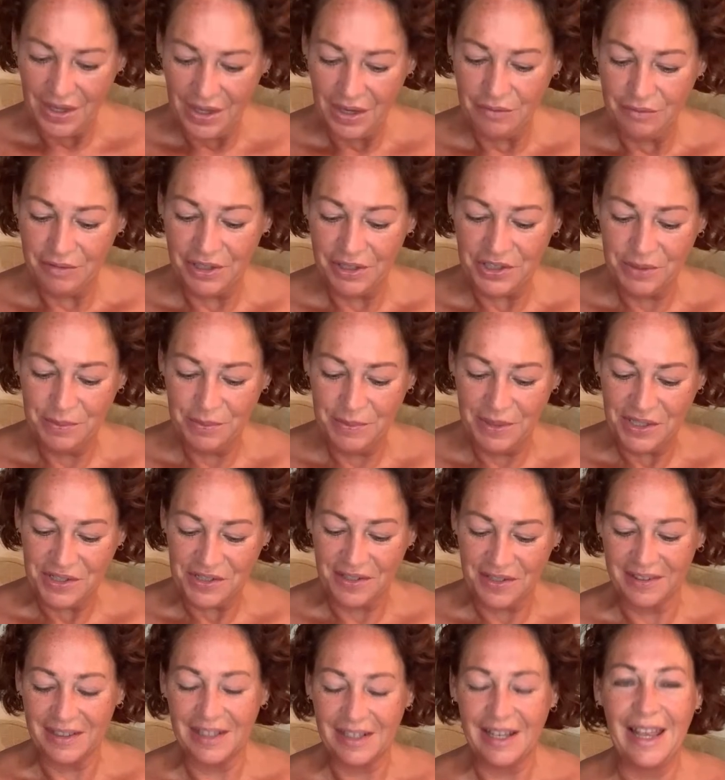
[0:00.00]
Rich Mitch
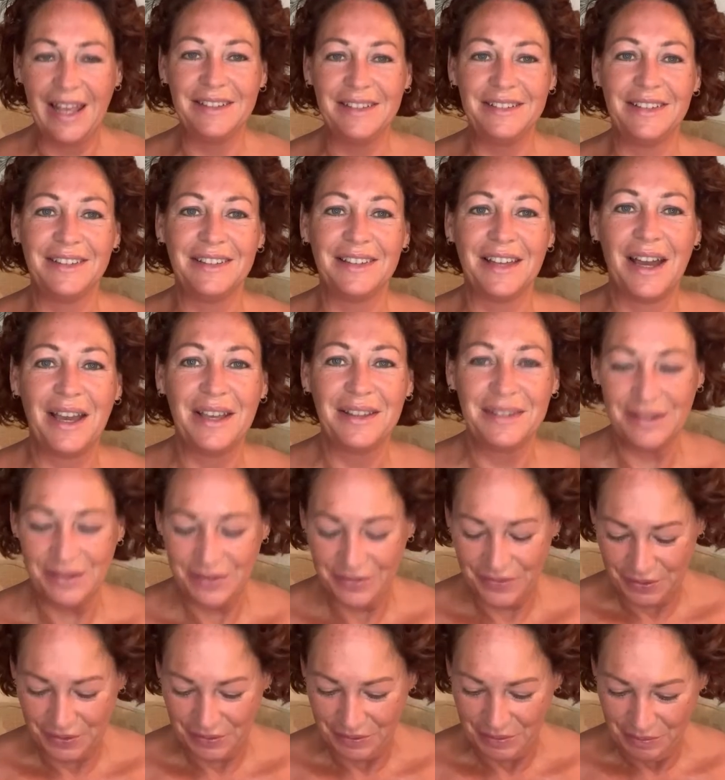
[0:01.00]
says, Claire desires a
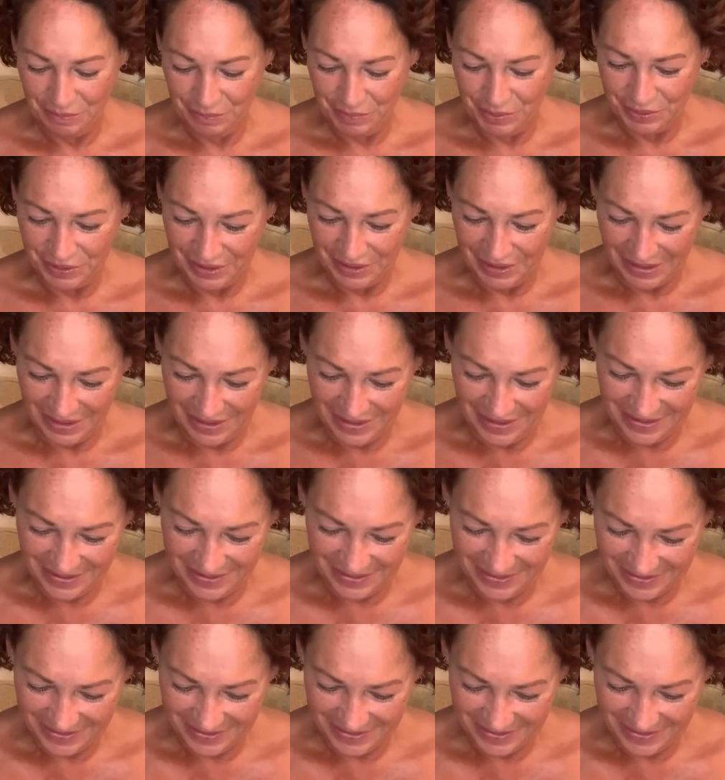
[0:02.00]
foreign body.